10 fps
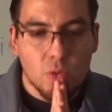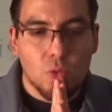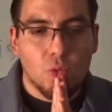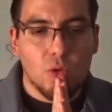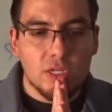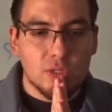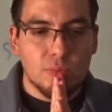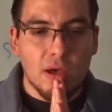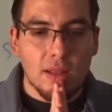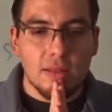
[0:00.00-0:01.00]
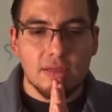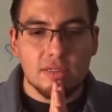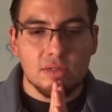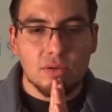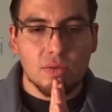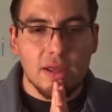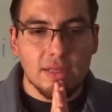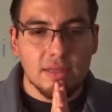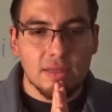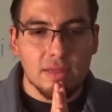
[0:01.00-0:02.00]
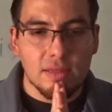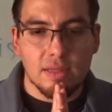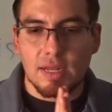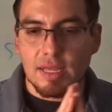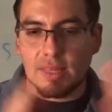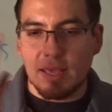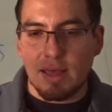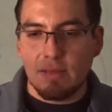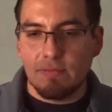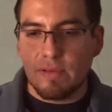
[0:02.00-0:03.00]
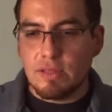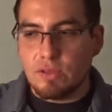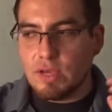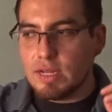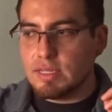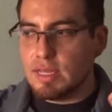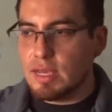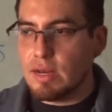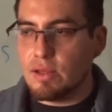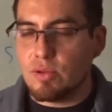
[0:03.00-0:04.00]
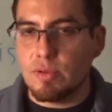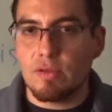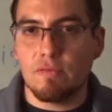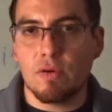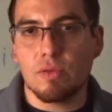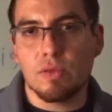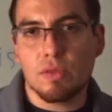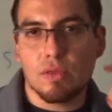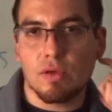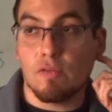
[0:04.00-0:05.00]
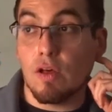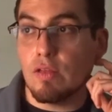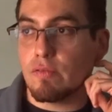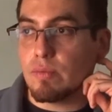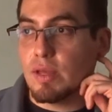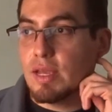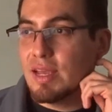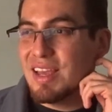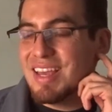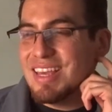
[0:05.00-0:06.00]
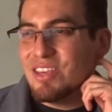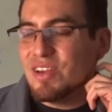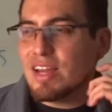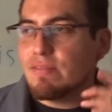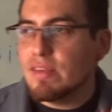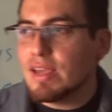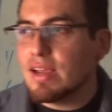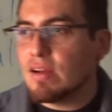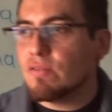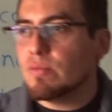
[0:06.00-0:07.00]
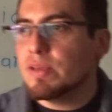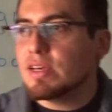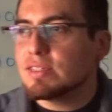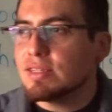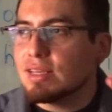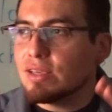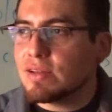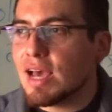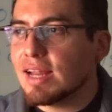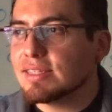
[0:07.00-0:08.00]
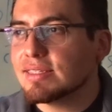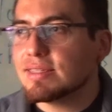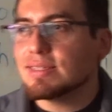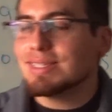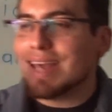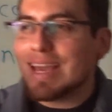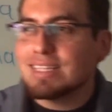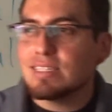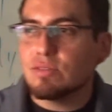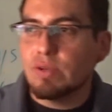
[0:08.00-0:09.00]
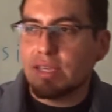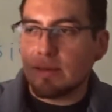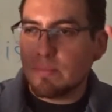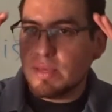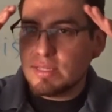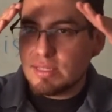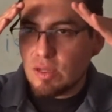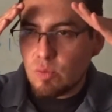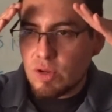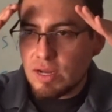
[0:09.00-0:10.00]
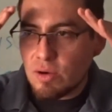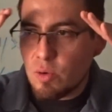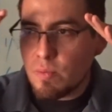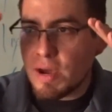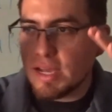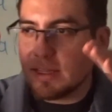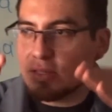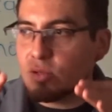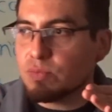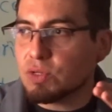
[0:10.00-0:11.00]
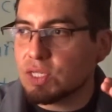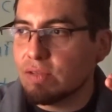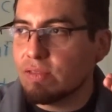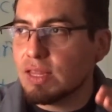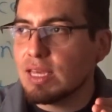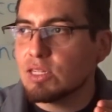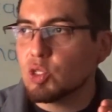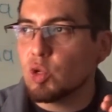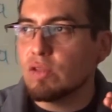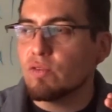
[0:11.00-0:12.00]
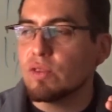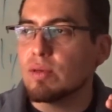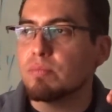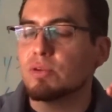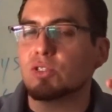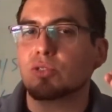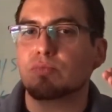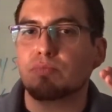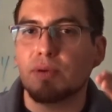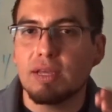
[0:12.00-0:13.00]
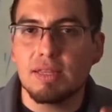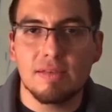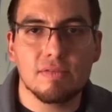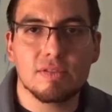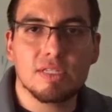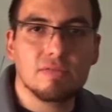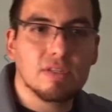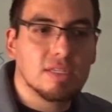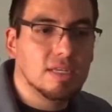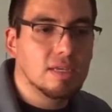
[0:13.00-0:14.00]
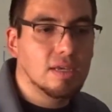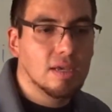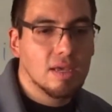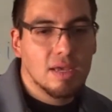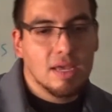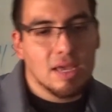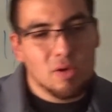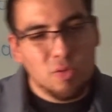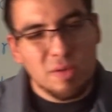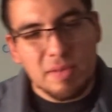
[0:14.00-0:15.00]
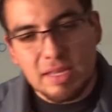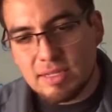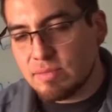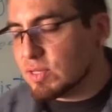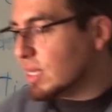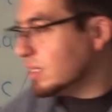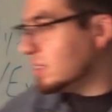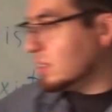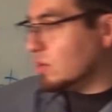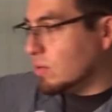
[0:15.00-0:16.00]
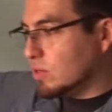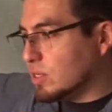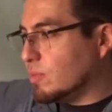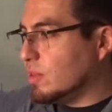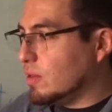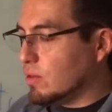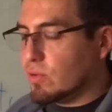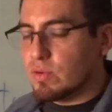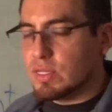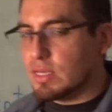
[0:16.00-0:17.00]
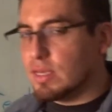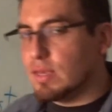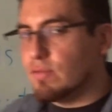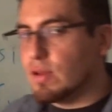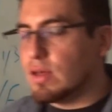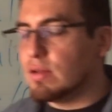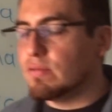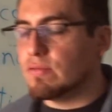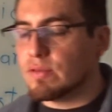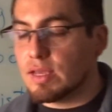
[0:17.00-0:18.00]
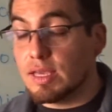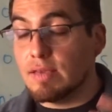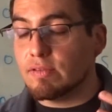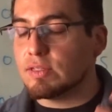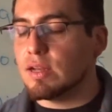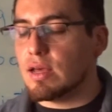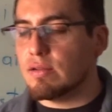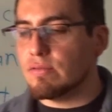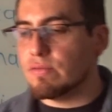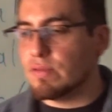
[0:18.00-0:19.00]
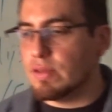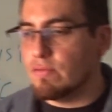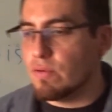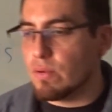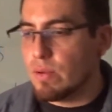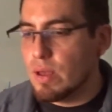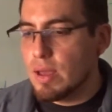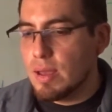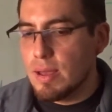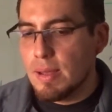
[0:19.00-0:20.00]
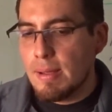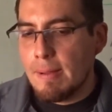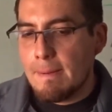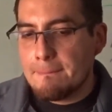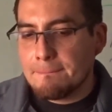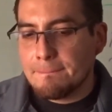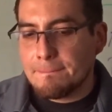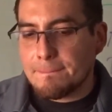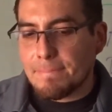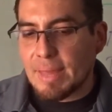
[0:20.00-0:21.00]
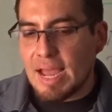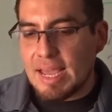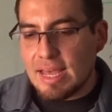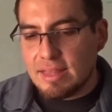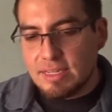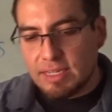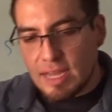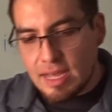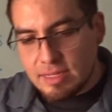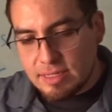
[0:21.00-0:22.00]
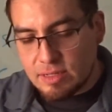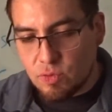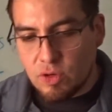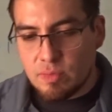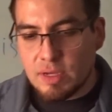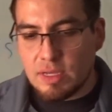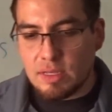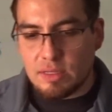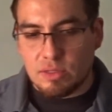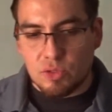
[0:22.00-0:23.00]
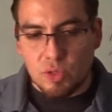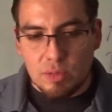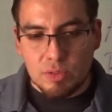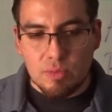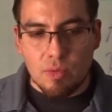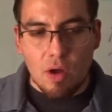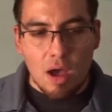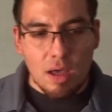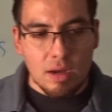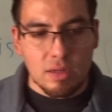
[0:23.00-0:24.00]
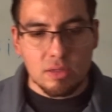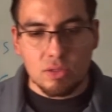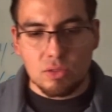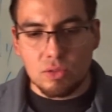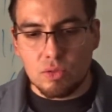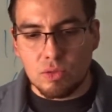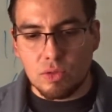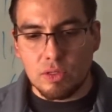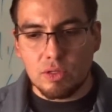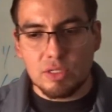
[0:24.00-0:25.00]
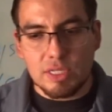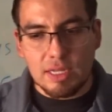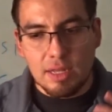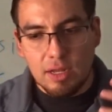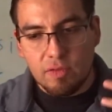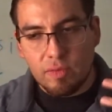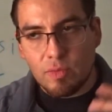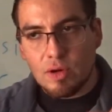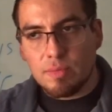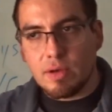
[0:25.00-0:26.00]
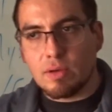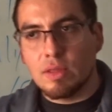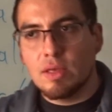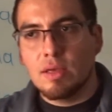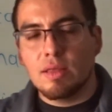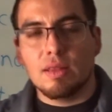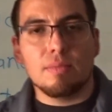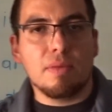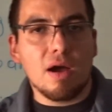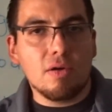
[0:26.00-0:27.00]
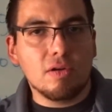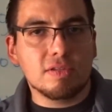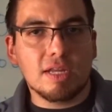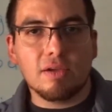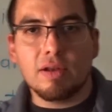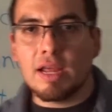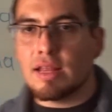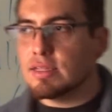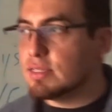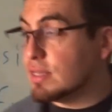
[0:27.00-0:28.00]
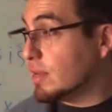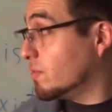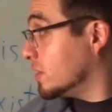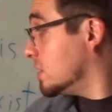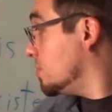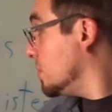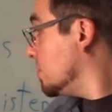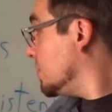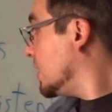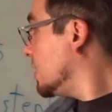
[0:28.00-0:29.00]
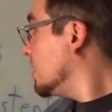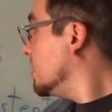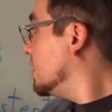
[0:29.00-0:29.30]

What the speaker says: Which model is correct? Like the elephant, you gotta take a little bit of both, of all of them. You gotta be careful because in the United States, we can be somewhat narrow-minded to perceive things only from the perspective of CBT, and we may sometimes ignore some of the other ones that can give us a lot of info. I had the chance in one of my trips abroad to understand a little bit more about the power of psychoanalysis, like for example in Vienna,